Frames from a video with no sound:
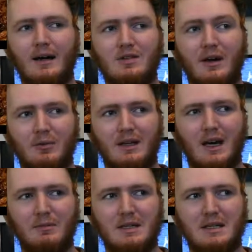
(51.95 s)
So that really
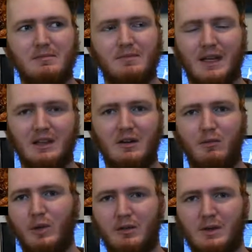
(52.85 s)
got me in
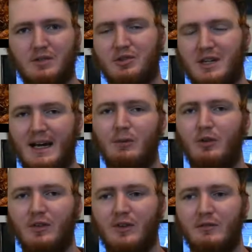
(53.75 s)
love with research and
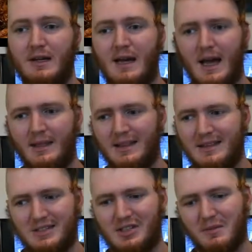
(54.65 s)
animals and stuff. And then
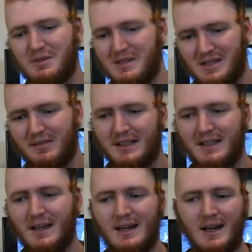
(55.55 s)
this job
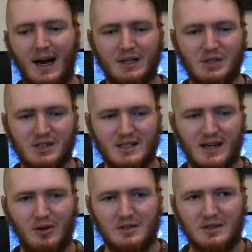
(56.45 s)
specifically, I just sent
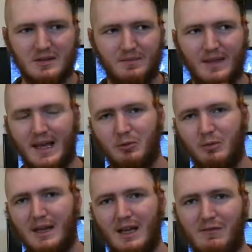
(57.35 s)
out animal
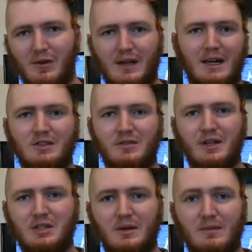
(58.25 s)
behavior and
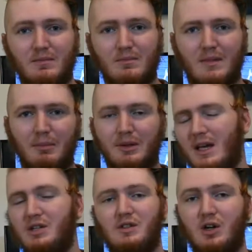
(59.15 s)
conservation
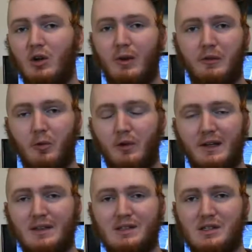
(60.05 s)
applications all around the world.
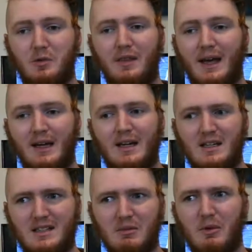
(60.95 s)
And this is the one that seemed the